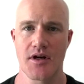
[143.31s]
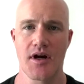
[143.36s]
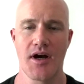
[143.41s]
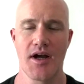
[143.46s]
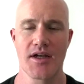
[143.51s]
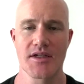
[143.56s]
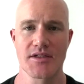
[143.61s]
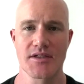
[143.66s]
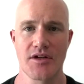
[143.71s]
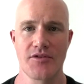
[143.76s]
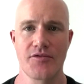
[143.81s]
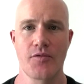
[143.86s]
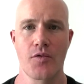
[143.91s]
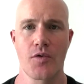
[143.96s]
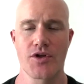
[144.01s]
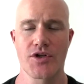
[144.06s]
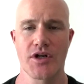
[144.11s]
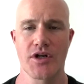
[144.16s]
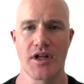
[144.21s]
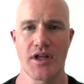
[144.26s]
caused,
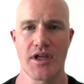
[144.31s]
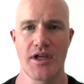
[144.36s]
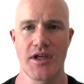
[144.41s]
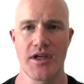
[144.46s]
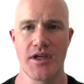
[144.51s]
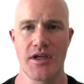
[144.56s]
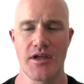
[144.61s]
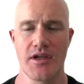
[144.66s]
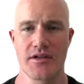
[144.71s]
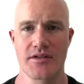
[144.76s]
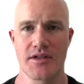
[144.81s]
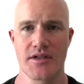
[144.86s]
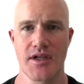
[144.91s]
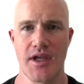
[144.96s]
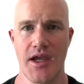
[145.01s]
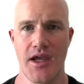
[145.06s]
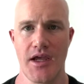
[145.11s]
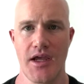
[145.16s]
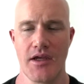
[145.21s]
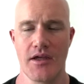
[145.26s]
unfortunately, is
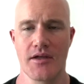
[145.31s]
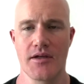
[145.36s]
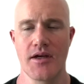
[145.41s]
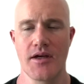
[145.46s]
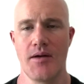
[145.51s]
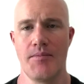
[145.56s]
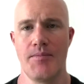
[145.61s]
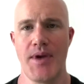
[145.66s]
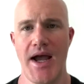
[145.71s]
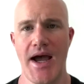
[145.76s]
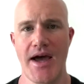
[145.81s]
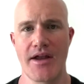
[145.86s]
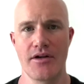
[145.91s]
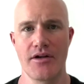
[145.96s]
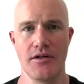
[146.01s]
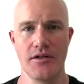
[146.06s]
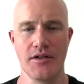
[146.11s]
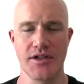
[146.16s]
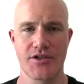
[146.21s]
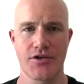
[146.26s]
a
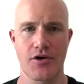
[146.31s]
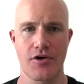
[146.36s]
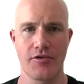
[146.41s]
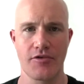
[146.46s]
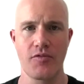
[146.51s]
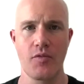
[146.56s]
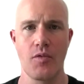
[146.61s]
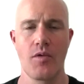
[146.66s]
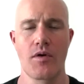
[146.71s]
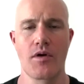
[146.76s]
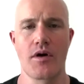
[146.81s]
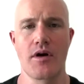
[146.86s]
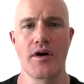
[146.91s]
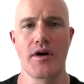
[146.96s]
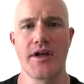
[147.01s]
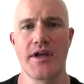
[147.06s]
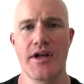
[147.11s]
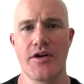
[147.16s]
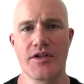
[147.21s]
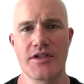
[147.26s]
battle, a turf
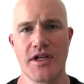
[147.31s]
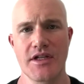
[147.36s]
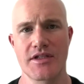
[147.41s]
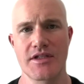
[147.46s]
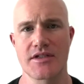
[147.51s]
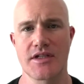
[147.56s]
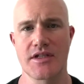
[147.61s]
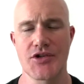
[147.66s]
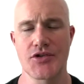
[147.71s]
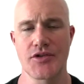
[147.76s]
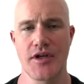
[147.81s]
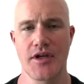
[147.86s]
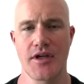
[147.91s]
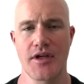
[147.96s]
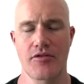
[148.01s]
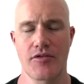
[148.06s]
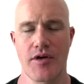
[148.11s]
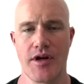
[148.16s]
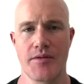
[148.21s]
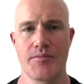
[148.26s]
war. You know, it's essentially
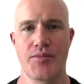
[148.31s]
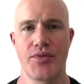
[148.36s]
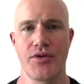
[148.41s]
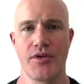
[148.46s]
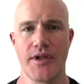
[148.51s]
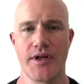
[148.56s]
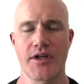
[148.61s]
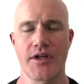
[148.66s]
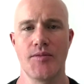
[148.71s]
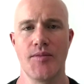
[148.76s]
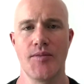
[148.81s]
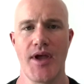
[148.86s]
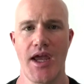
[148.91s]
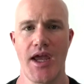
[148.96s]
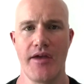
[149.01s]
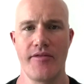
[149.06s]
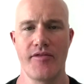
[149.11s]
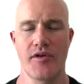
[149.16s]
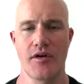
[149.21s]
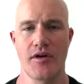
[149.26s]
created political
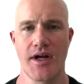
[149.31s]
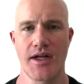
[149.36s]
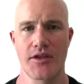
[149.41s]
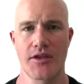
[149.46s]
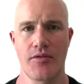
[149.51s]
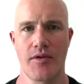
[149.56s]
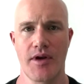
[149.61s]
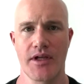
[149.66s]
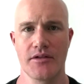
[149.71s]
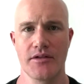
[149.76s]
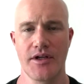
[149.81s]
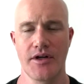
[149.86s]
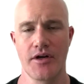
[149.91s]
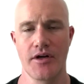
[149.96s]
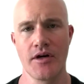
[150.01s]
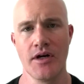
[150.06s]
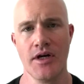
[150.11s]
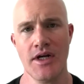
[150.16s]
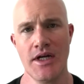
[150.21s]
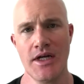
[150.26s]
behavior at the
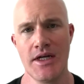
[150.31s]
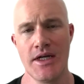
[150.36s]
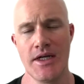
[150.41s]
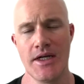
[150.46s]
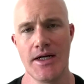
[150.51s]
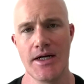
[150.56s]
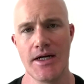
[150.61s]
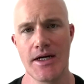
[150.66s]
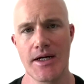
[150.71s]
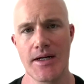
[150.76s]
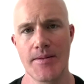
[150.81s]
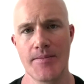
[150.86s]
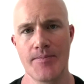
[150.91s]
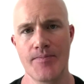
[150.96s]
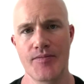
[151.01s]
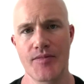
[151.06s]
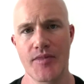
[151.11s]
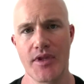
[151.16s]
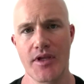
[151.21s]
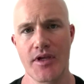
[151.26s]
regulator
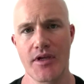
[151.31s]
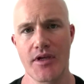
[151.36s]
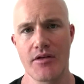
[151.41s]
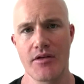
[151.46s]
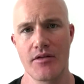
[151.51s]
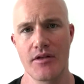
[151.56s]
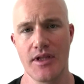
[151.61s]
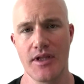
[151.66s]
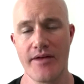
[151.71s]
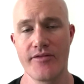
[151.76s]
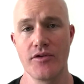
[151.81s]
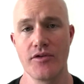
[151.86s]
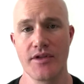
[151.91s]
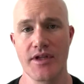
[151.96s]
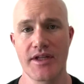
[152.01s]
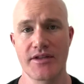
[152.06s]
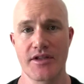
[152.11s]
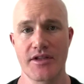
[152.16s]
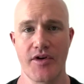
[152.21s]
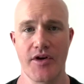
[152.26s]
level
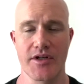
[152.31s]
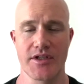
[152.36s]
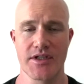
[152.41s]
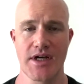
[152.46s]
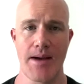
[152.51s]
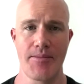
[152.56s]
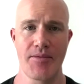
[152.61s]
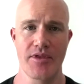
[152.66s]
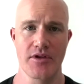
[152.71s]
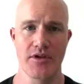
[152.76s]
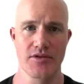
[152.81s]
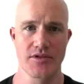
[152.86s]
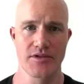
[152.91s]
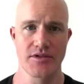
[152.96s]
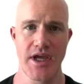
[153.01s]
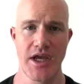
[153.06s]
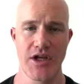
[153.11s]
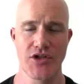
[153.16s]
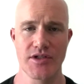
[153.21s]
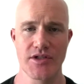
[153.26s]
at the very top of those
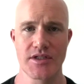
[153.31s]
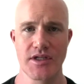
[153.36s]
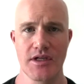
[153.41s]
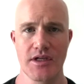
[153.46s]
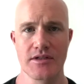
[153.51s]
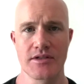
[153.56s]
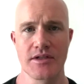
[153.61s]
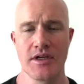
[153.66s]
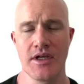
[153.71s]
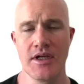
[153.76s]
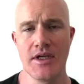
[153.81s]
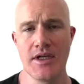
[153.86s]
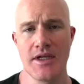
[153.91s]
agencies.